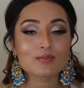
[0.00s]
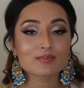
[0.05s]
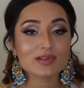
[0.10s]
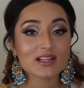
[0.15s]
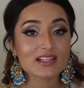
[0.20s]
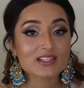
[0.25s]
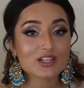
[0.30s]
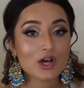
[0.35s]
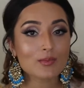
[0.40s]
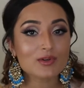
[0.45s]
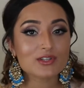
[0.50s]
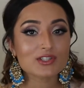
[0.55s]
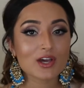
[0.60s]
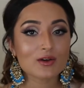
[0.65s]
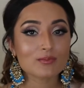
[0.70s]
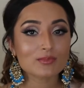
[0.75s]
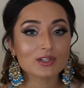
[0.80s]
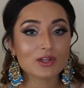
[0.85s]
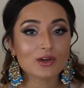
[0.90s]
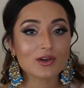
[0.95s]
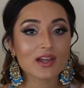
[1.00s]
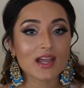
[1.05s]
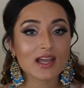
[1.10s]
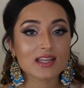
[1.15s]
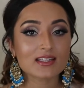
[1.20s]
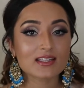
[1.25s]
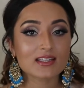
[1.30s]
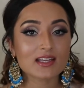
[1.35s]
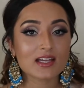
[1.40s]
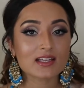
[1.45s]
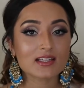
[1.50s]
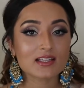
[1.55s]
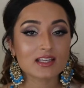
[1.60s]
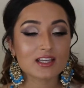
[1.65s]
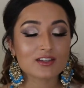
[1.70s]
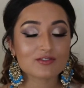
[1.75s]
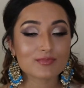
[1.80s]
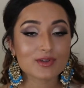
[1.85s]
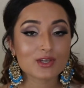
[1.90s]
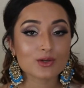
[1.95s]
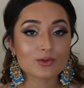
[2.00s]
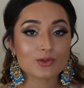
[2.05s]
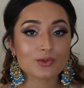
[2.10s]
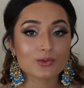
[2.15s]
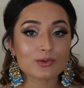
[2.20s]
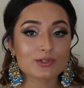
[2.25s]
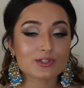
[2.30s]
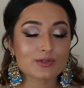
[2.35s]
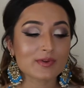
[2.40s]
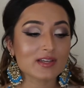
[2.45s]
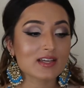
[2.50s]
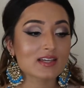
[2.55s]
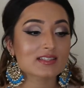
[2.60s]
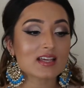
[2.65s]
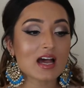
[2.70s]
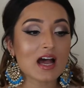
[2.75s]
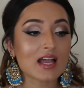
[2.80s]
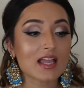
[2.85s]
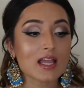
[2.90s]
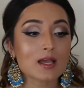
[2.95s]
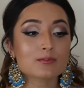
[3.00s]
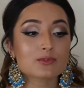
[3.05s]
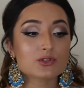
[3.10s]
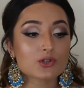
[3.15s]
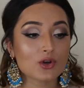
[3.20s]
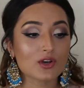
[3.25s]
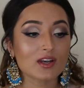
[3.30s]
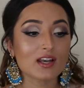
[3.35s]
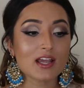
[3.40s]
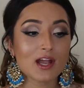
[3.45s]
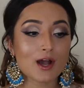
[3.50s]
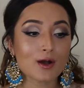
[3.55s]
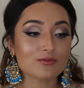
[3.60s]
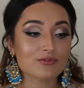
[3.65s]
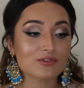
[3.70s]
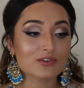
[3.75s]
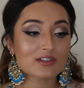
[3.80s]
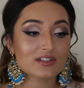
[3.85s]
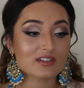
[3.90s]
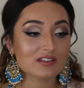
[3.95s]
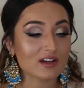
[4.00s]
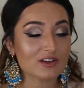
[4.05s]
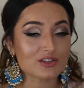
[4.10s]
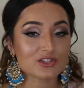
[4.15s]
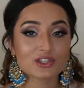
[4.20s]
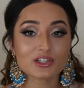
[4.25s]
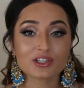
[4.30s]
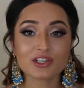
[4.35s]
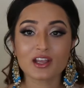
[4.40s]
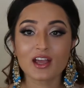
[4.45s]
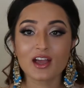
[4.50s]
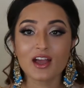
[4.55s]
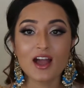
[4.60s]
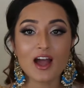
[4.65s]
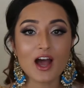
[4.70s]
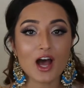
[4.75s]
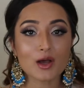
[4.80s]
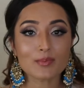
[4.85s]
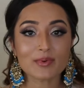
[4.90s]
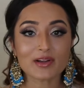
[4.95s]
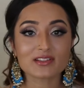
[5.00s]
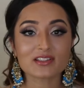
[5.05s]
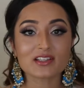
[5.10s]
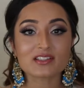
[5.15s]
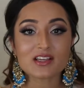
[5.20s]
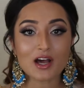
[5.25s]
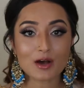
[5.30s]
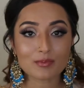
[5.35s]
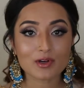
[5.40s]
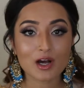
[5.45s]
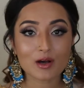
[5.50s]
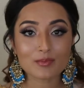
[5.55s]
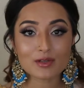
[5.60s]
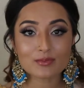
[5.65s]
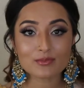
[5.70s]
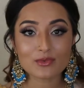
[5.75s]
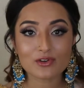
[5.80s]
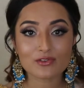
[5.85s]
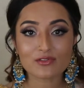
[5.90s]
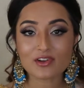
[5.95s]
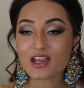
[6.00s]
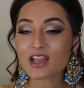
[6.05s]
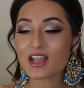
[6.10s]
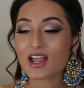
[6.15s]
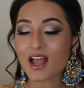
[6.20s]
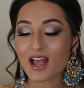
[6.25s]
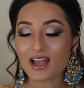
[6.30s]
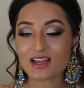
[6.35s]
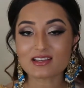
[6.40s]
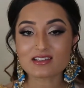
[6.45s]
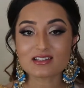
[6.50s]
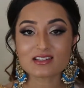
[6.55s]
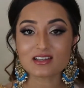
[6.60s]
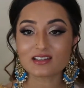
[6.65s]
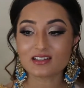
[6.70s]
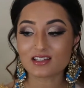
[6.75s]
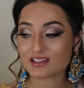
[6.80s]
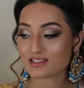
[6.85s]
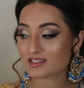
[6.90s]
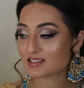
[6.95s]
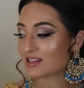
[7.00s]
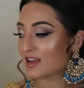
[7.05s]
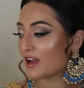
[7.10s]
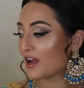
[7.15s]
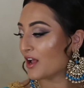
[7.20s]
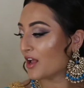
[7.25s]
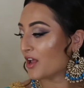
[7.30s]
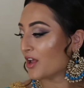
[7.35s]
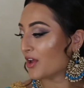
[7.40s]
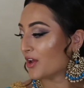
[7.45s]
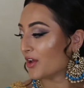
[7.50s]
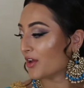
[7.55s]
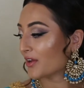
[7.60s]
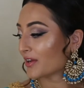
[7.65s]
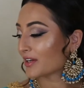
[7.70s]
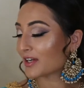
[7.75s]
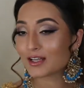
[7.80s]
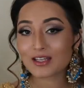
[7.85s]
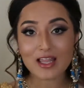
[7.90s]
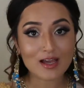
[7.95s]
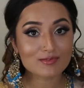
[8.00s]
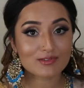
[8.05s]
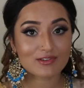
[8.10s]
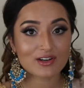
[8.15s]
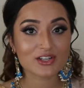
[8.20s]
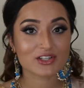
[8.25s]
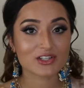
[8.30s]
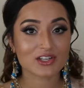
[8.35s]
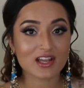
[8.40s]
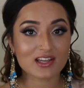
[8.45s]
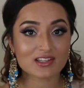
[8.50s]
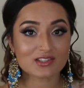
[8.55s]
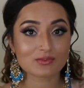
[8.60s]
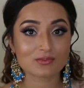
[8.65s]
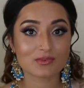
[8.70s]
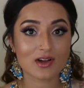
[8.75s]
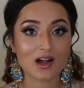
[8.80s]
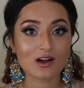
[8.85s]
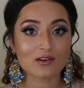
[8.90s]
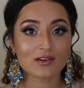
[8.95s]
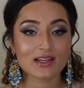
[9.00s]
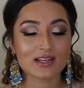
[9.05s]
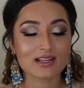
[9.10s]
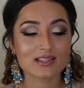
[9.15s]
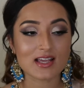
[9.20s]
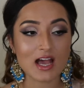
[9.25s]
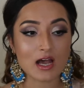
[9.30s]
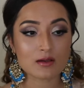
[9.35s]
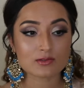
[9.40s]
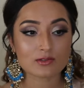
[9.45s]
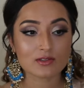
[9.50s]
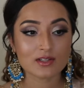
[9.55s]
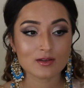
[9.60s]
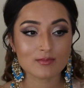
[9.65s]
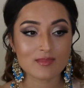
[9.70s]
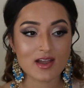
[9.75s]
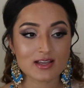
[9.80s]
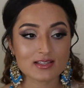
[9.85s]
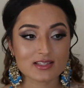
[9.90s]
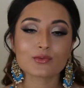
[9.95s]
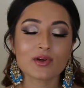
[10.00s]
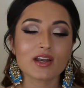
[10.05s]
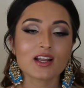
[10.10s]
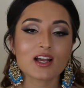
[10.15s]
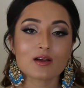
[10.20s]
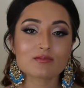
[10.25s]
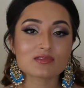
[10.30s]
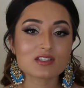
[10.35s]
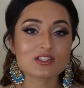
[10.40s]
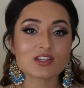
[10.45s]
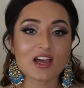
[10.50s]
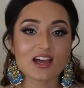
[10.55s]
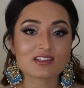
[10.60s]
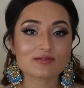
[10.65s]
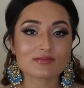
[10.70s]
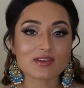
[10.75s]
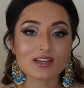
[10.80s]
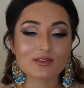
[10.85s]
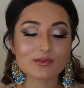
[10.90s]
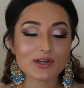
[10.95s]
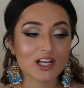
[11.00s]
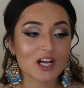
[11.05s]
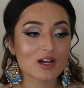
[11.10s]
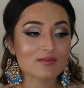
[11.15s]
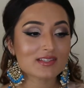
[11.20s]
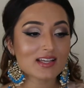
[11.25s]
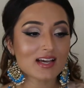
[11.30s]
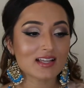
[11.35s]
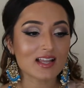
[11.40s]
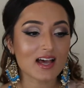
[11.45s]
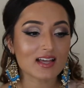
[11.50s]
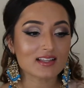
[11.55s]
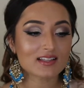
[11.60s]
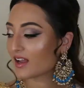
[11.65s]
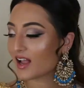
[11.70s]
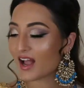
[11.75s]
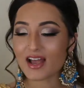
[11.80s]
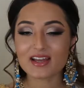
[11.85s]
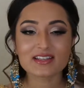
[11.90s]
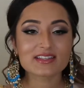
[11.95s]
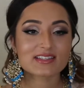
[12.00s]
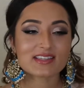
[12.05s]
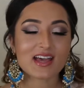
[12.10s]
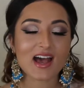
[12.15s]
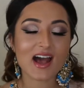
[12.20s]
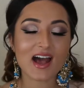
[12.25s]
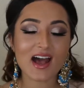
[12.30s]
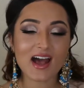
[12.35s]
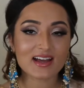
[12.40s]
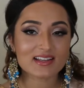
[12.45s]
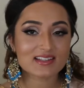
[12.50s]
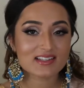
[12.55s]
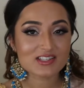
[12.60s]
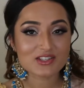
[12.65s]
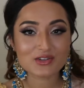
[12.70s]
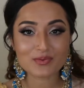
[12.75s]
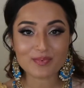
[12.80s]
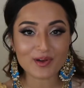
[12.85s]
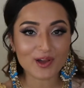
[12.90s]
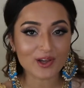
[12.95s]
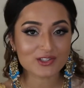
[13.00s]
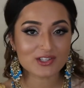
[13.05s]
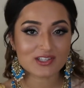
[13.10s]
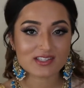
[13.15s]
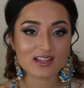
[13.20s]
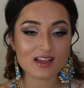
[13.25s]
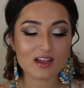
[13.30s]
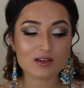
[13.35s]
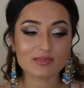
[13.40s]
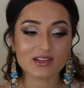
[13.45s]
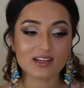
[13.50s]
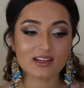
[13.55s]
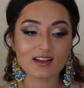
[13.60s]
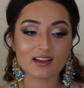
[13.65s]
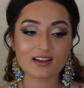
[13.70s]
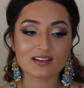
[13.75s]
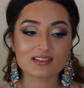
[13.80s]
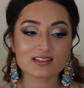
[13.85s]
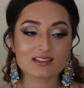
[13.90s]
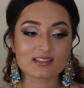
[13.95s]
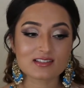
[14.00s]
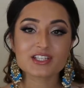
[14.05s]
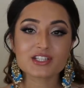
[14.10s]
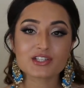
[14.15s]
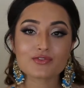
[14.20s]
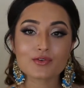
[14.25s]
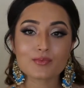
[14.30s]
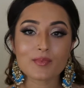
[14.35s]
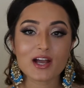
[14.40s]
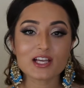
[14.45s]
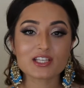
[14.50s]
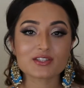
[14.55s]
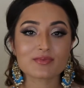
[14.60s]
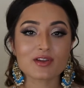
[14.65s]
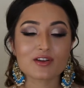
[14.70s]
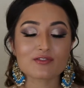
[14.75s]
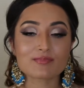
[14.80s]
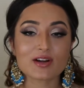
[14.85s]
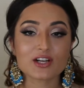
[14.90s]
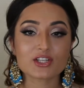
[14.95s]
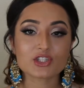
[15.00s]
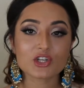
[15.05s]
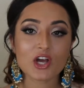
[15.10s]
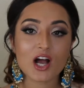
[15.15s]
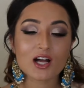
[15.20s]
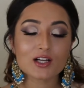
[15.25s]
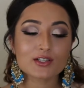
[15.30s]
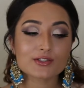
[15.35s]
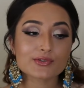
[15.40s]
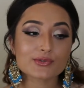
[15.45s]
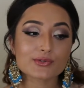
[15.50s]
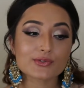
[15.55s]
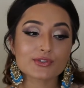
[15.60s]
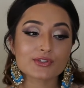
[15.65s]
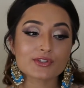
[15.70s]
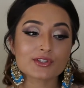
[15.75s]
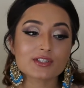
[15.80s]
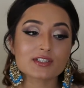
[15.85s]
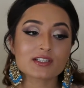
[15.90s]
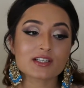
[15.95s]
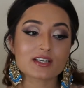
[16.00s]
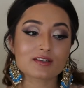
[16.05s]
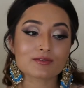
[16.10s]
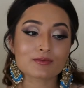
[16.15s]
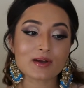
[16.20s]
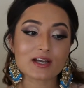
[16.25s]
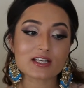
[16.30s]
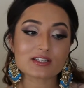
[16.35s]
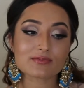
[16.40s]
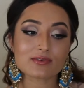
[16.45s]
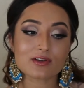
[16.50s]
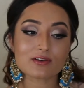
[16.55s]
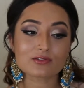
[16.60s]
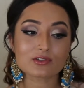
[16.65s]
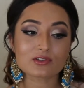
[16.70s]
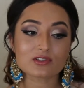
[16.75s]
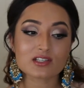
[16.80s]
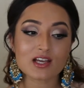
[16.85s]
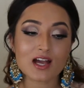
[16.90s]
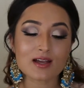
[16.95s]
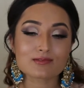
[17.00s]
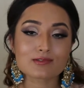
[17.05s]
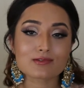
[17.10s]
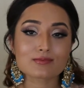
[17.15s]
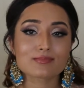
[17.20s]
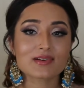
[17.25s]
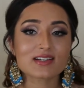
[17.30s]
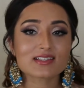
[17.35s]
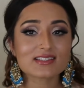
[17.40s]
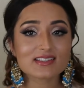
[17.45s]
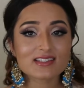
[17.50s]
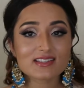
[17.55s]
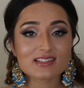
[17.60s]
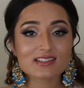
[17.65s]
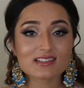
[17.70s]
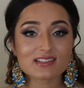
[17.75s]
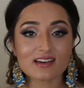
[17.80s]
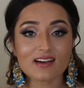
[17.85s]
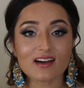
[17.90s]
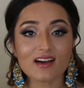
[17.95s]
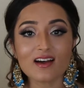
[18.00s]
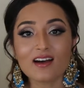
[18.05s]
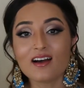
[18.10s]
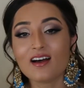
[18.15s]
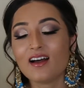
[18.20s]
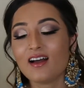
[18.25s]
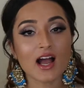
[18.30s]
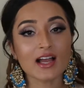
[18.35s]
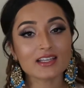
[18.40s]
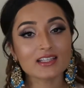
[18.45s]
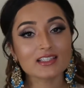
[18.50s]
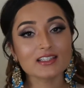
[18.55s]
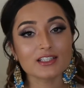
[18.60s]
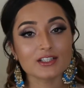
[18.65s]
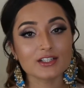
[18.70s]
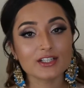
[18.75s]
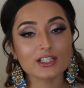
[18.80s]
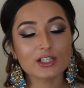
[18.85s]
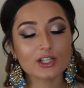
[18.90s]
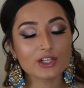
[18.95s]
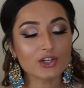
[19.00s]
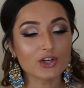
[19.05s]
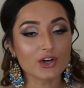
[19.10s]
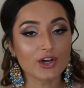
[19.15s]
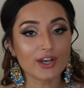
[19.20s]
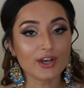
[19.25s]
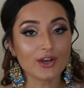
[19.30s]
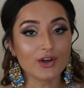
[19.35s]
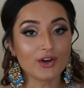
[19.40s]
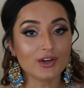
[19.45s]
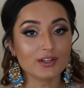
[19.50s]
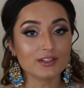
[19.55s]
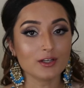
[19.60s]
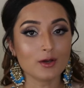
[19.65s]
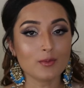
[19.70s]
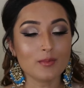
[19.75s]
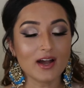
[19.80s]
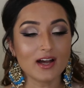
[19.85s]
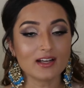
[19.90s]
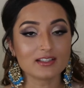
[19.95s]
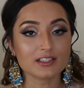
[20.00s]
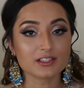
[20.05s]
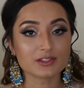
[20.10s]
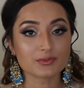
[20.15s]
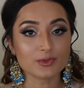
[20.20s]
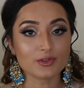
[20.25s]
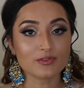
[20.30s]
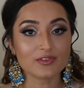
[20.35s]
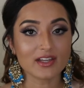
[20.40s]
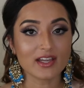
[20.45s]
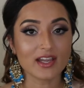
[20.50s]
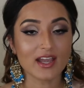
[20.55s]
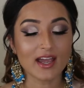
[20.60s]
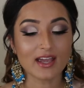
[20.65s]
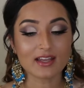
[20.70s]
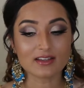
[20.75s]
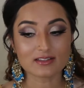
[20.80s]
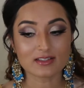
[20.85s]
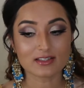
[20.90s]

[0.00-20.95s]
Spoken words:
please comment down below and give me your thoughts, because I am totally up for a discussion about this upcoming movie and this collaboration as well. It is absolutely amazing. When it comes to Jasmine, when it comes to Aladdin, I just had to purchase it because it just reminds me of my childhood. It reminds me of good times with my sister. I can literally go on and on about this movie and